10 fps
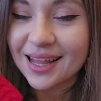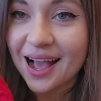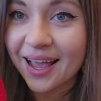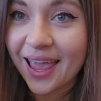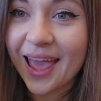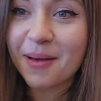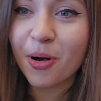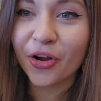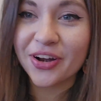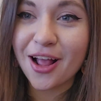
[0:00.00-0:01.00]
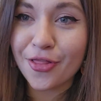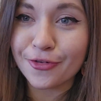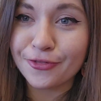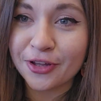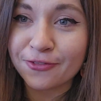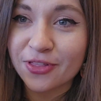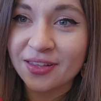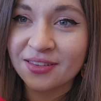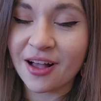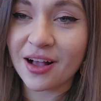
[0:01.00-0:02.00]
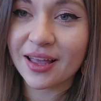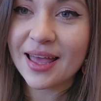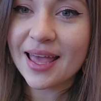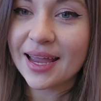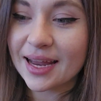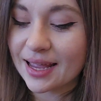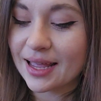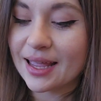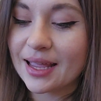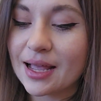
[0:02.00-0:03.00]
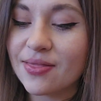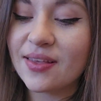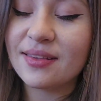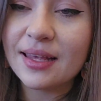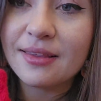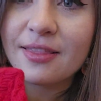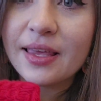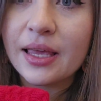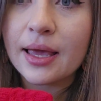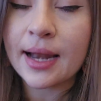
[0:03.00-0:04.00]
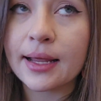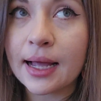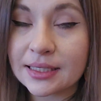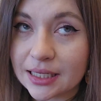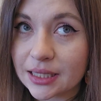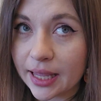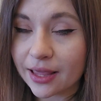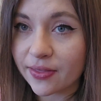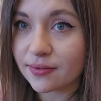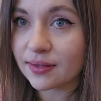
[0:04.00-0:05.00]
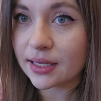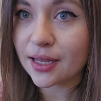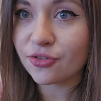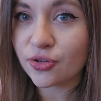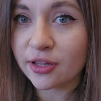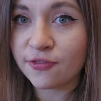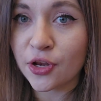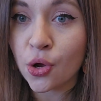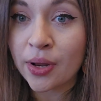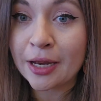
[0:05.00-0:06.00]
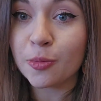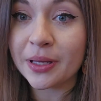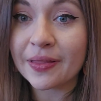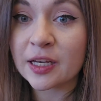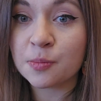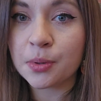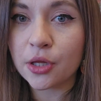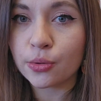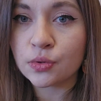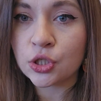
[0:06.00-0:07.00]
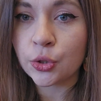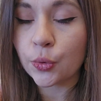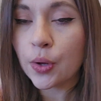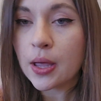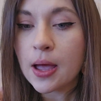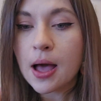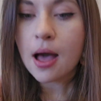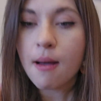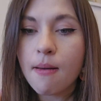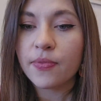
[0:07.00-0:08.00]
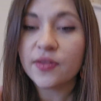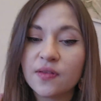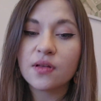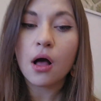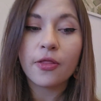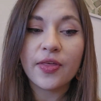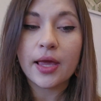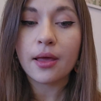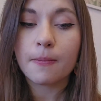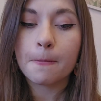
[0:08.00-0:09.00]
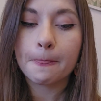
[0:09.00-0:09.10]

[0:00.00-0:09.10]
I am already on the foot for this sock. This is and I did link this in yesterday's video, and it'll be linked below too. This is called the